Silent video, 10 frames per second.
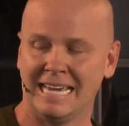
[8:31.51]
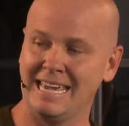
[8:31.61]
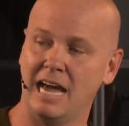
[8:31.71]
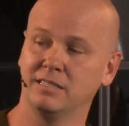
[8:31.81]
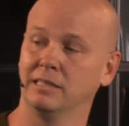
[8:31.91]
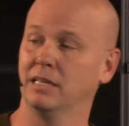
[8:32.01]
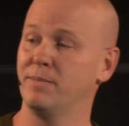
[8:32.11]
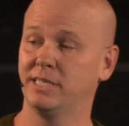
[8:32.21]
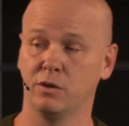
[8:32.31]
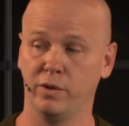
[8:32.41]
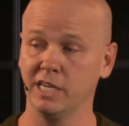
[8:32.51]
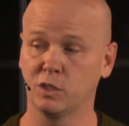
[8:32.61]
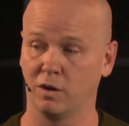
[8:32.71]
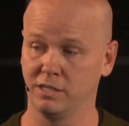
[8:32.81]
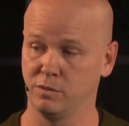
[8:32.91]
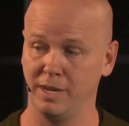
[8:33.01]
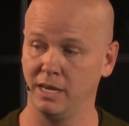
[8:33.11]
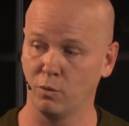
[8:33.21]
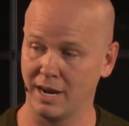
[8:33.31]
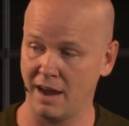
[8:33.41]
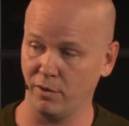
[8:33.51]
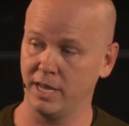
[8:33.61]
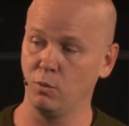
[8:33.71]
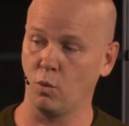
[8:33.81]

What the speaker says: He has unlimited resources, meaning whatever it